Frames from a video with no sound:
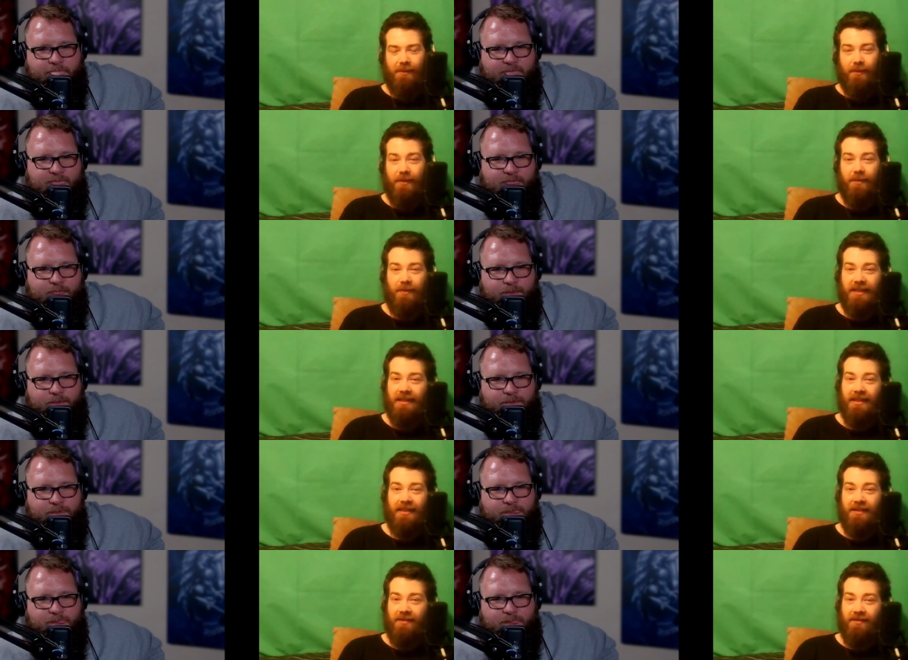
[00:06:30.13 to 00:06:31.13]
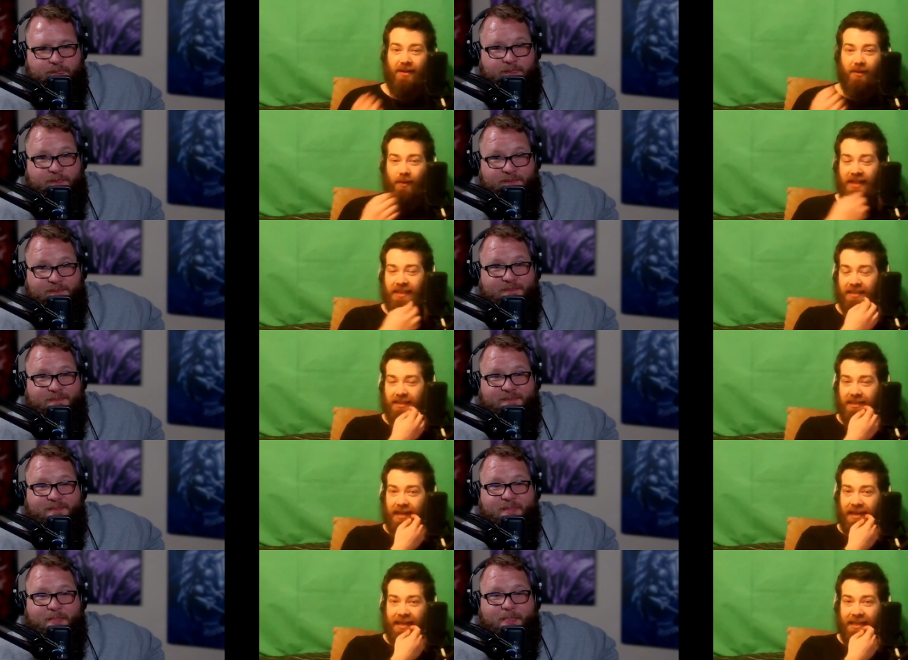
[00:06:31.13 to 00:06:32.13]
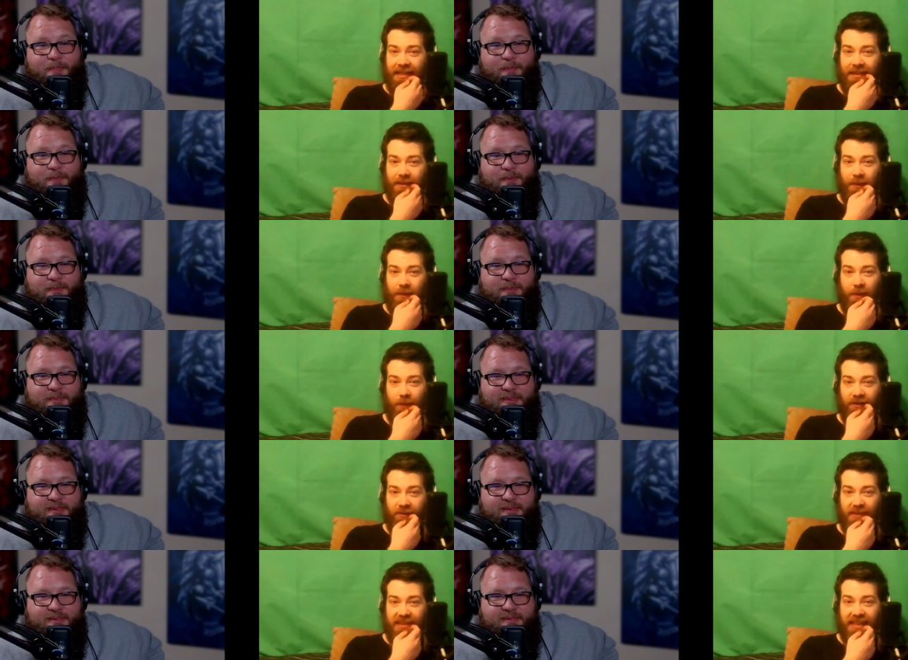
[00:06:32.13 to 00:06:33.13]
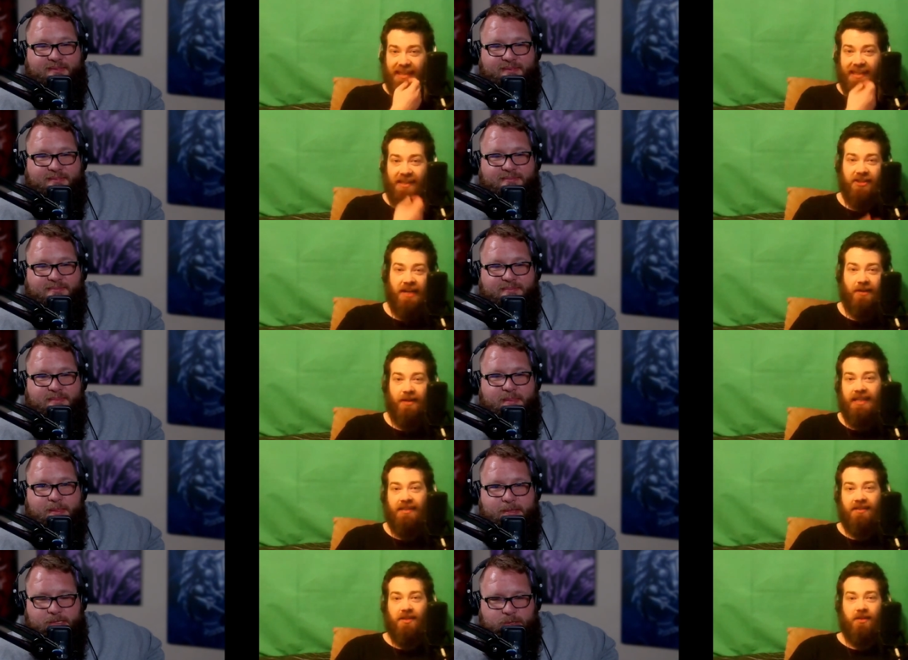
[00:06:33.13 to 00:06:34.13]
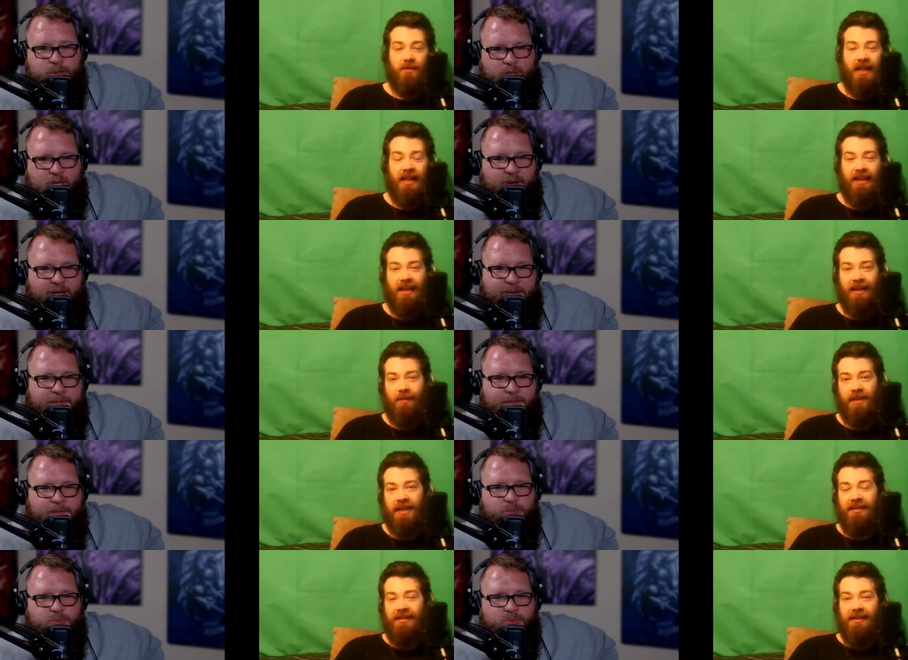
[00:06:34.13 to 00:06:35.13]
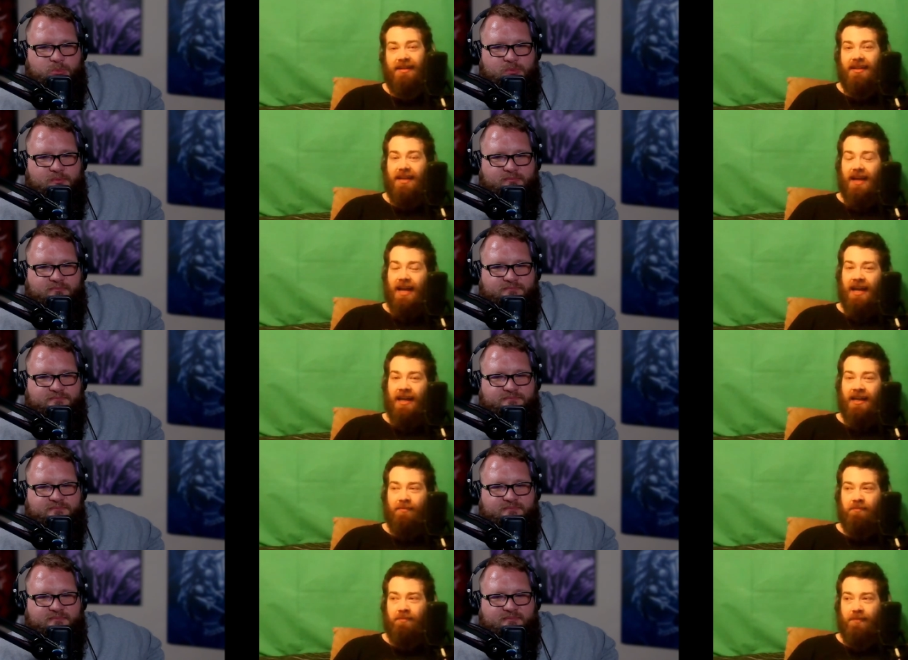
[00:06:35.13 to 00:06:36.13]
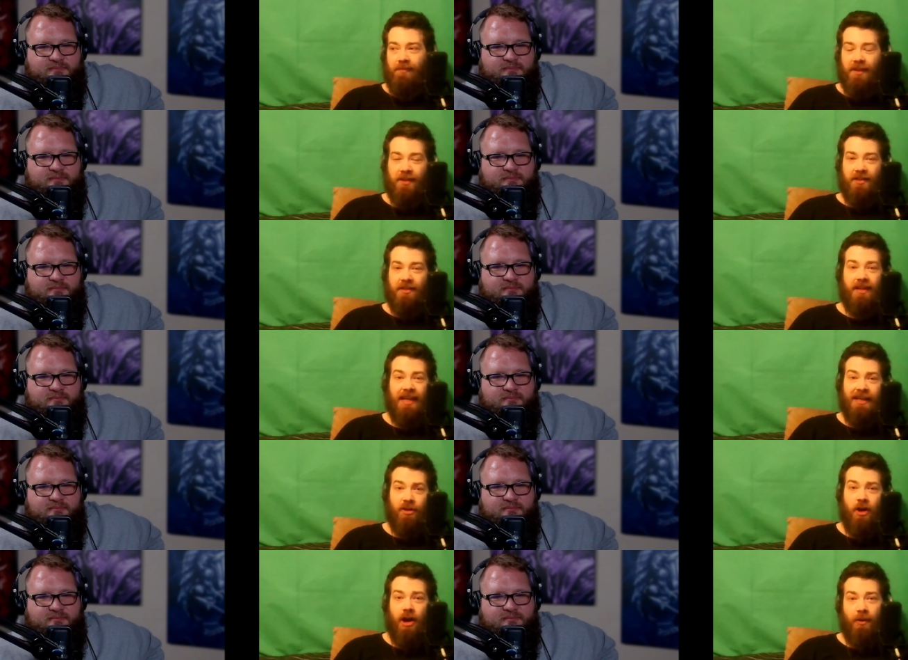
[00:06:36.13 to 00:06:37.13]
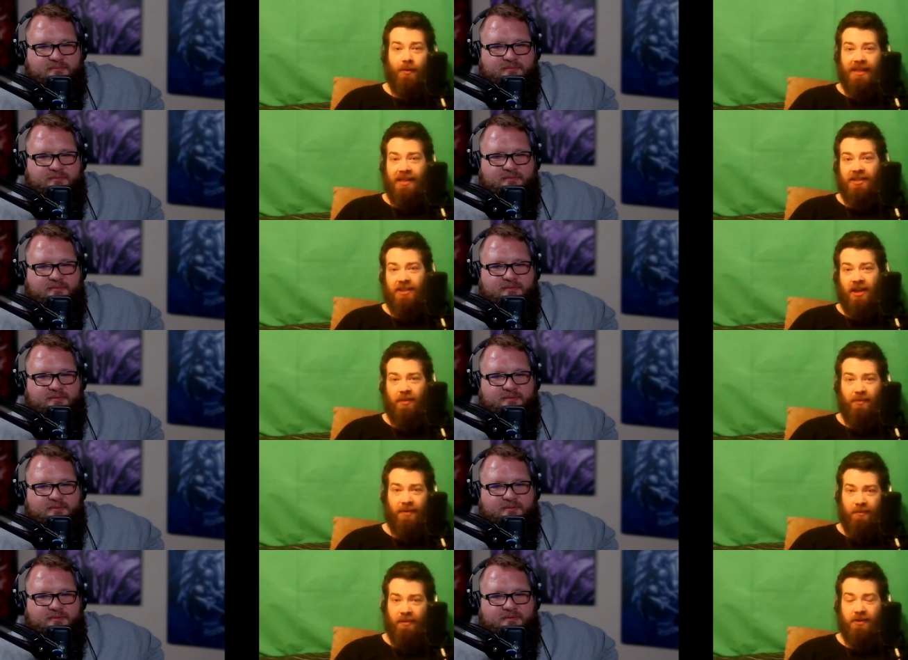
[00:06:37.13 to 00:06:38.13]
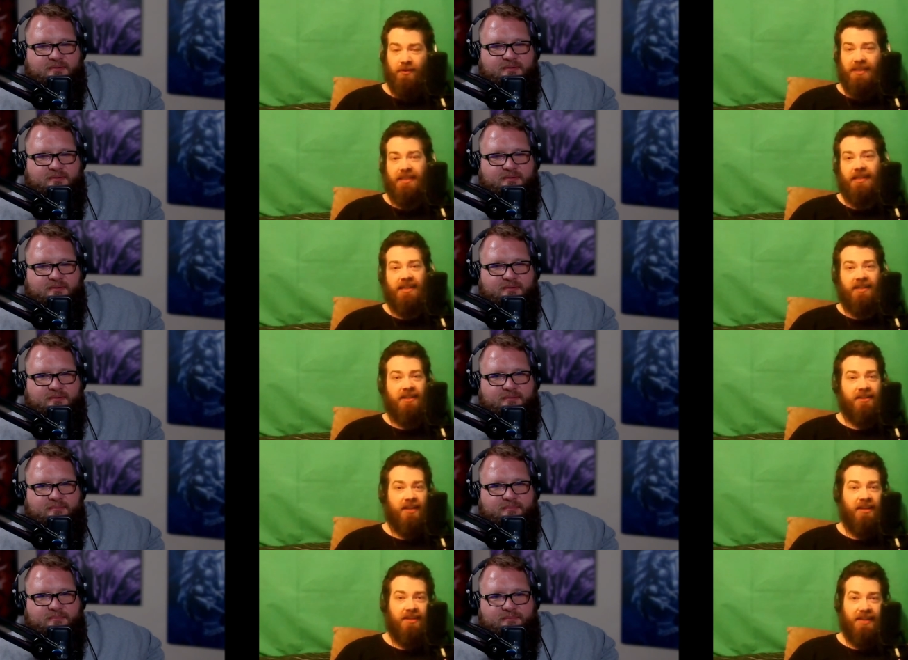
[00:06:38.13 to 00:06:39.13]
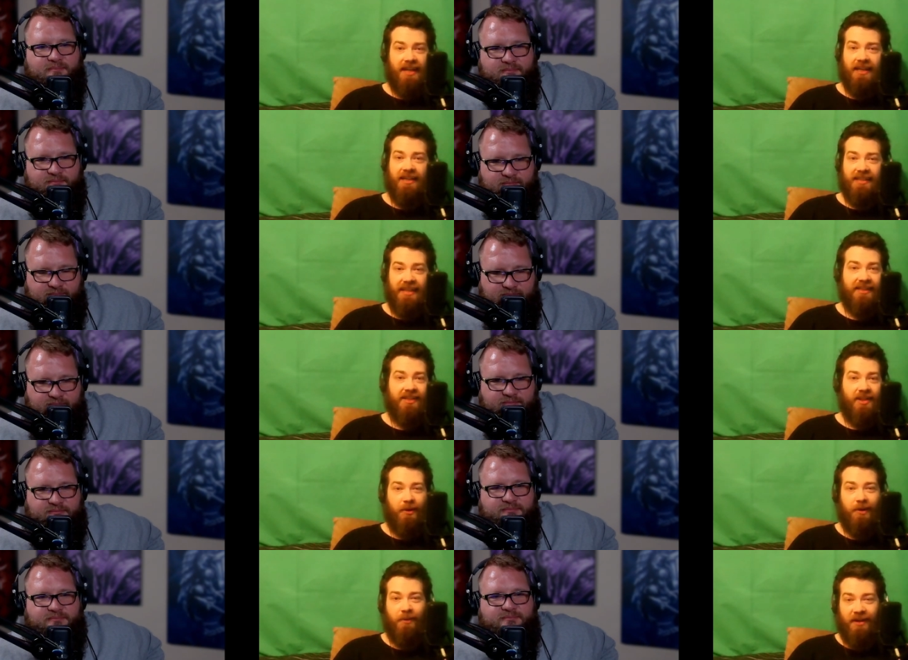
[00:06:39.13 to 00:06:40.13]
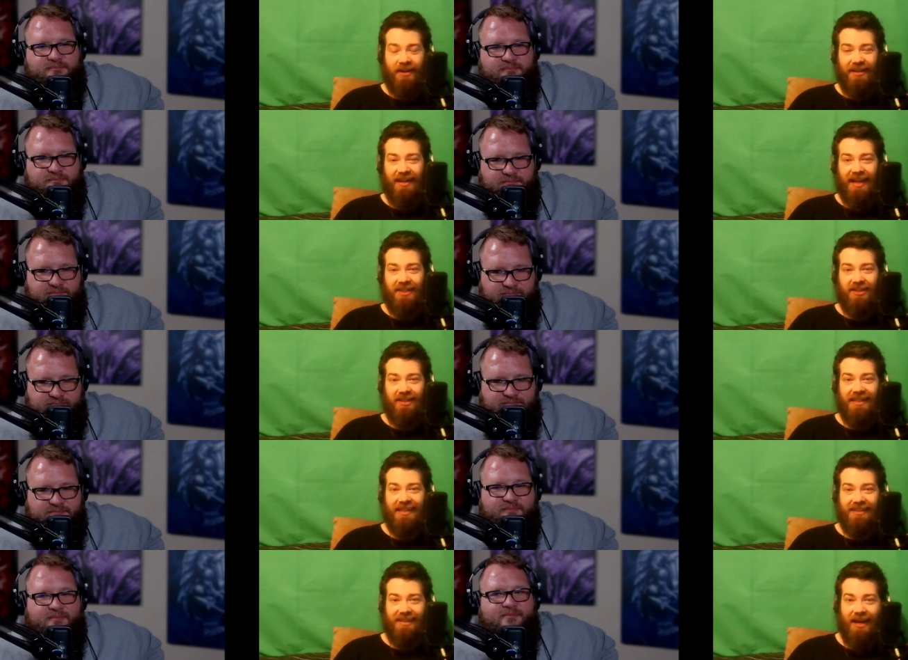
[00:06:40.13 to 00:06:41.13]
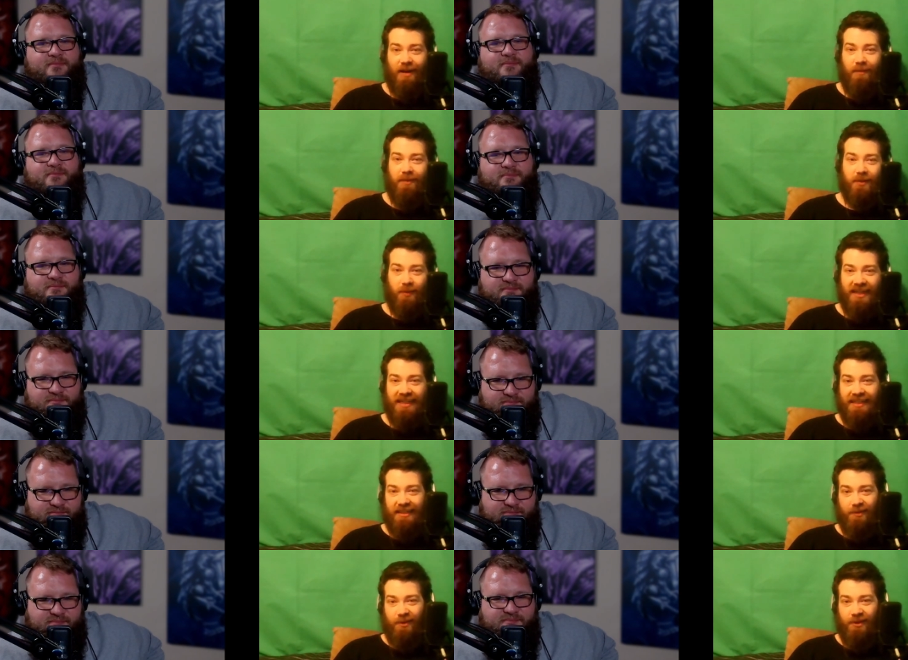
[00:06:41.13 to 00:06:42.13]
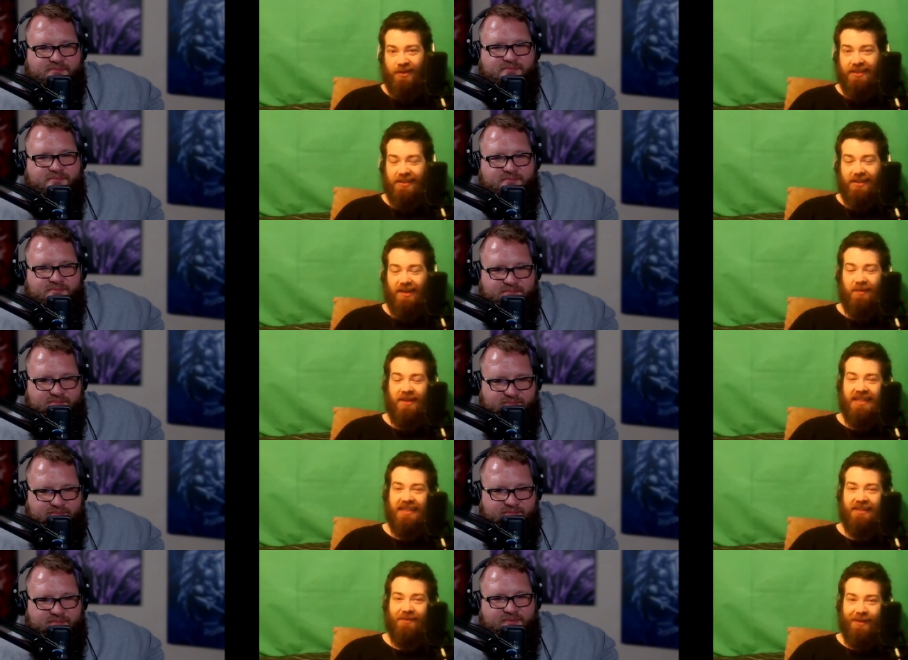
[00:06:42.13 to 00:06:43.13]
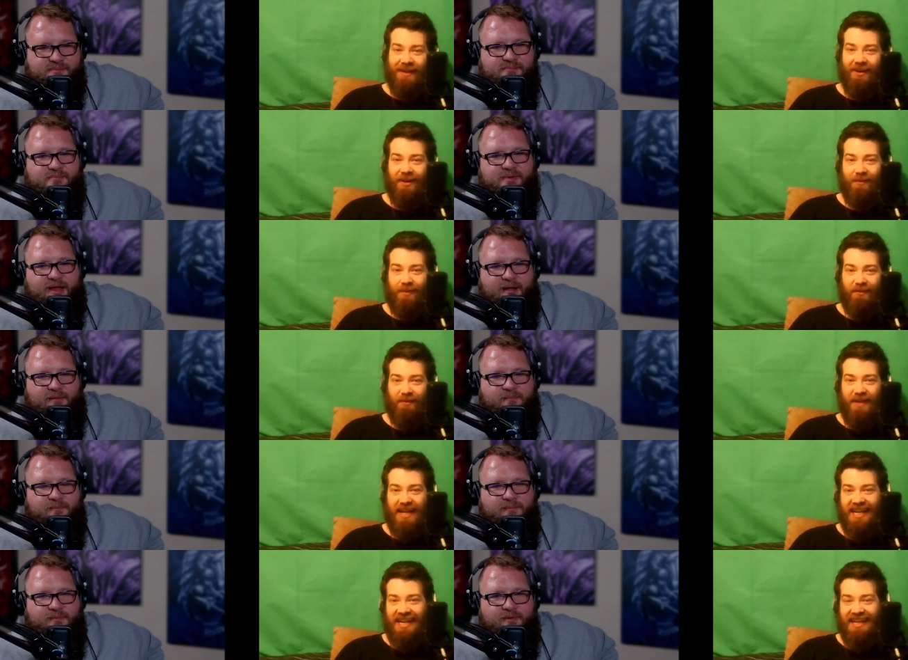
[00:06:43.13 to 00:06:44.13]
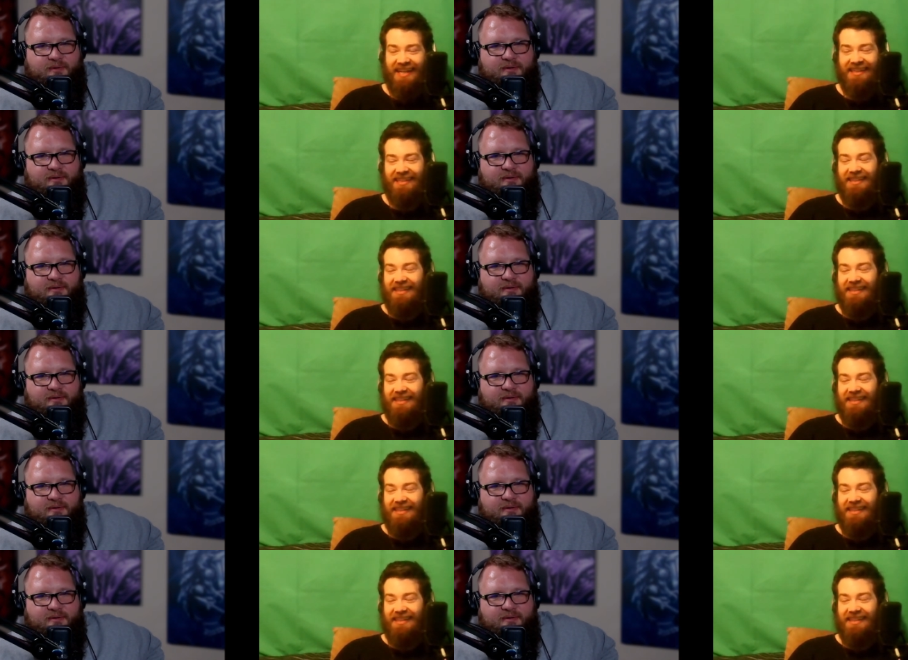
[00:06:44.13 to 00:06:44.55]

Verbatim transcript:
Speaker 1: would be good, and you've got ways to tie it into what we've been seeing in Shadowlands as well. Oh, yeah. I mean, um, there's eh, not only N'Zoth, but most recently N'Zoth telling us he's the only one that can actually help us win this war that's coming. We're unprepared. Yeah.